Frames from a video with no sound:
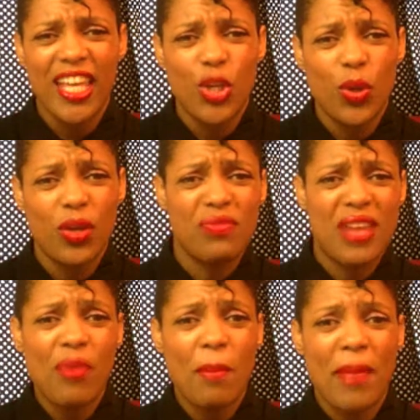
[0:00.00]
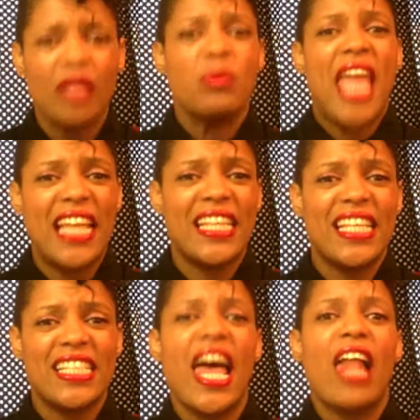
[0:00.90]
You've never mailed me anything
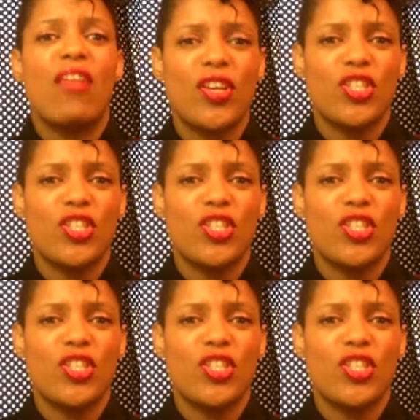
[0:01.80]
to Halifax.